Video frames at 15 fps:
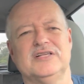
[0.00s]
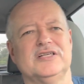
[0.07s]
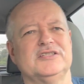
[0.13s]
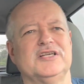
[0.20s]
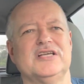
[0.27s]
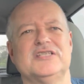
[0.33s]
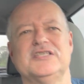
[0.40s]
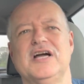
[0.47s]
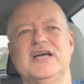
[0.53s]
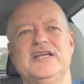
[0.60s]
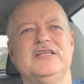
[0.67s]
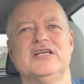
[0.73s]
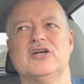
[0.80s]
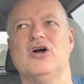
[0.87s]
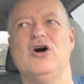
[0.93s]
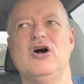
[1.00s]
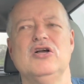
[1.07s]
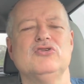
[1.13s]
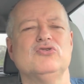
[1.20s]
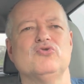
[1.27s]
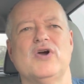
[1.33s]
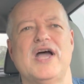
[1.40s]
It's like signing a
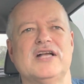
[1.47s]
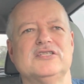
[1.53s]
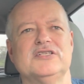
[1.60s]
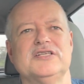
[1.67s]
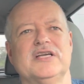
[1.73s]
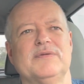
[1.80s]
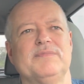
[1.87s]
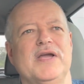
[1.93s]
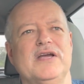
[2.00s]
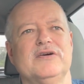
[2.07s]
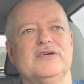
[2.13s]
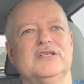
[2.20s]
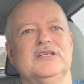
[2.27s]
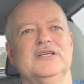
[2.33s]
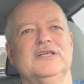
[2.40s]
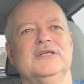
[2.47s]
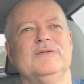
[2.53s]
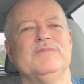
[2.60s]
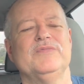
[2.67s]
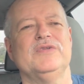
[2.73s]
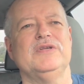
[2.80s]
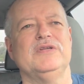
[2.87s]
contract, just like a parent
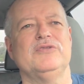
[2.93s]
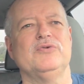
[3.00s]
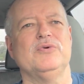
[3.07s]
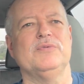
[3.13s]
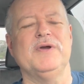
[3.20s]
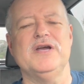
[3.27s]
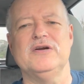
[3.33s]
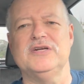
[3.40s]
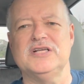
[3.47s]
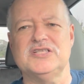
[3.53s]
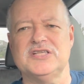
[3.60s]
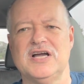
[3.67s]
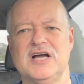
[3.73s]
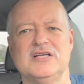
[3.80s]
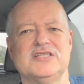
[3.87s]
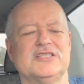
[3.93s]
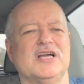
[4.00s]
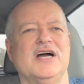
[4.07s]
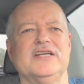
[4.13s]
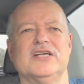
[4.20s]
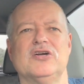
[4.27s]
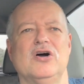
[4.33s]
through a parenting style has
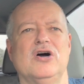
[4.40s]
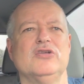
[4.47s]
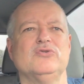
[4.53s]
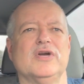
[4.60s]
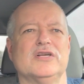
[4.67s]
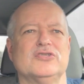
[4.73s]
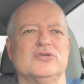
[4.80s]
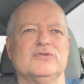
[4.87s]
signed a contract.